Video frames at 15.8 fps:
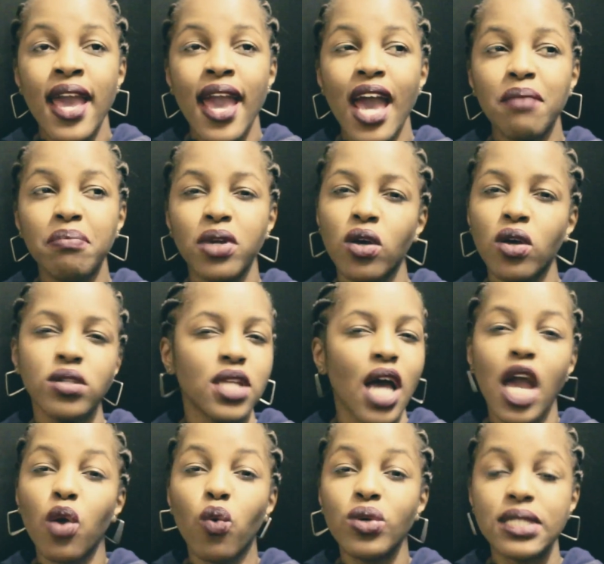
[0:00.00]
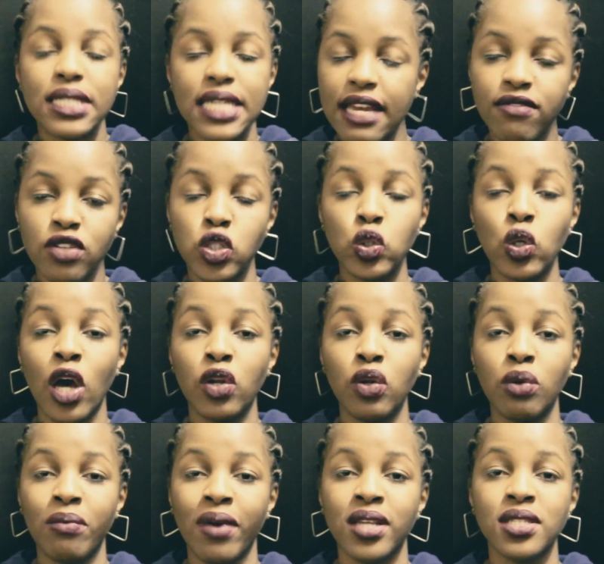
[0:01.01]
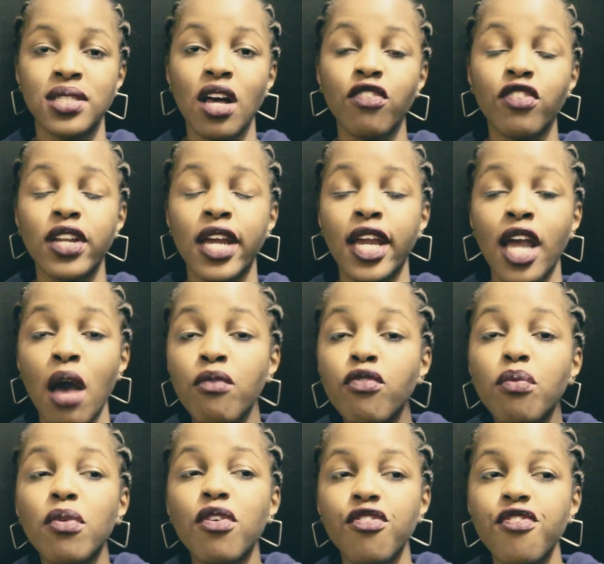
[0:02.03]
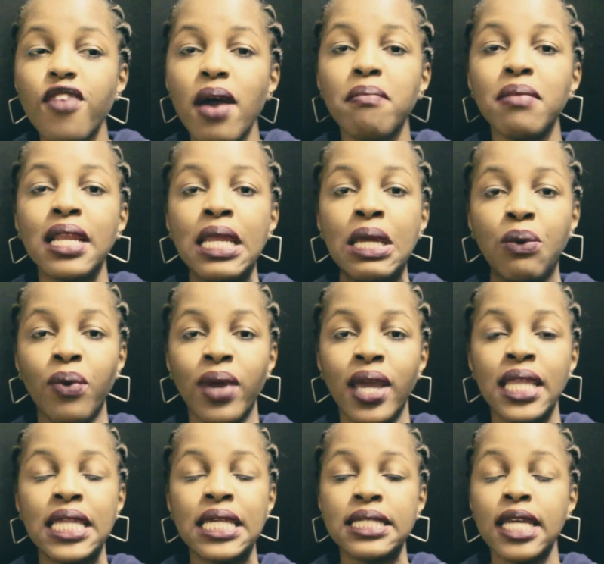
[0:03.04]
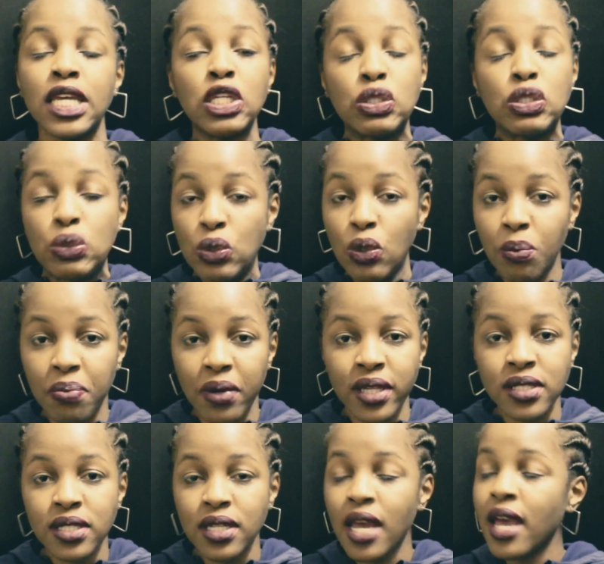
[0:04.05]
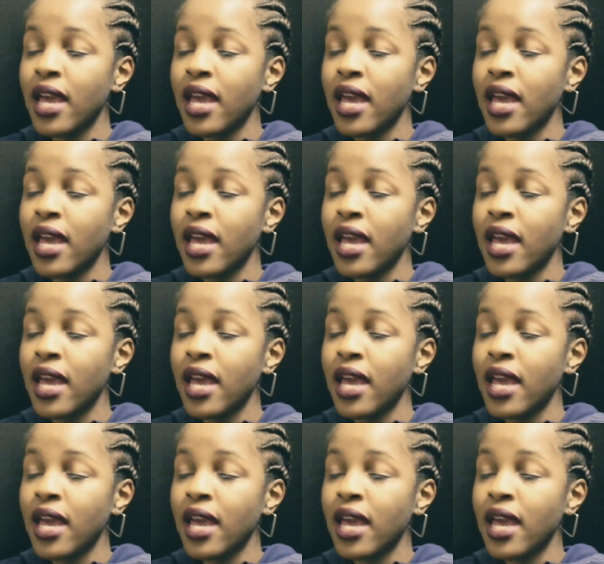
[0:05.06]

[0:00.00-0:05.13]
And because I was never too hard on myself, and I come from a family where they say do your best